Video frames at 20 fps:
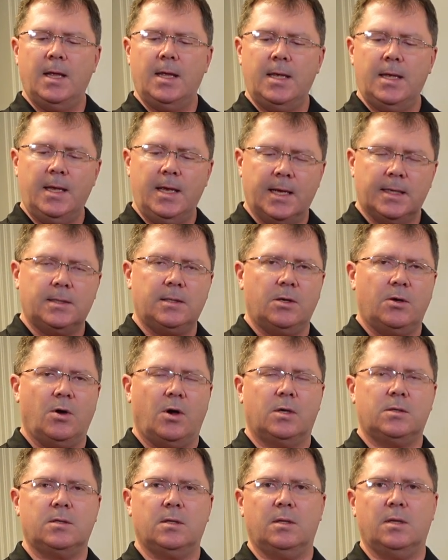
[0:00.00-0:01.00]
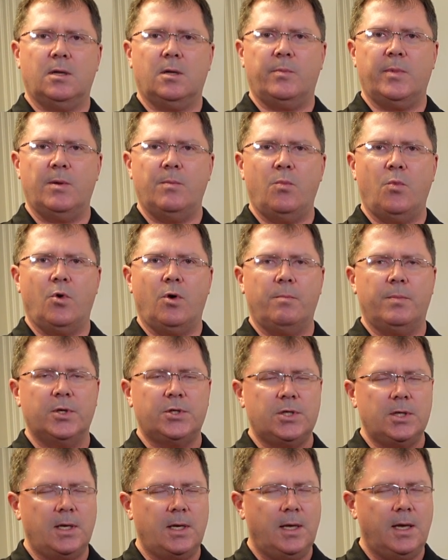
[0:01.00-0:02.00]
Yes, it costs a little bit more,
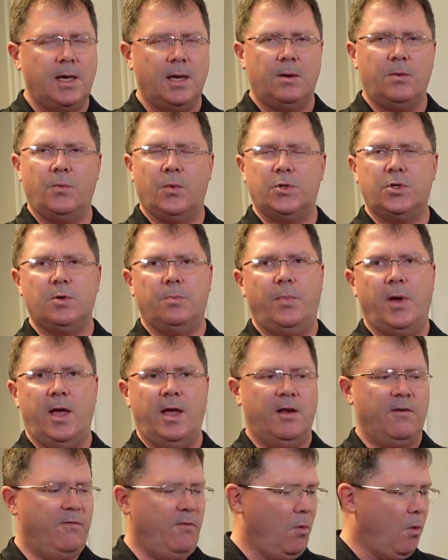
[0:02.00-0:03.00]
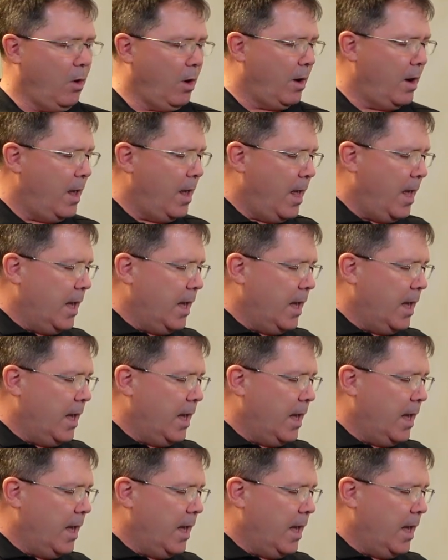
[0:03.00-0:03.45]
but you get what you're paying for.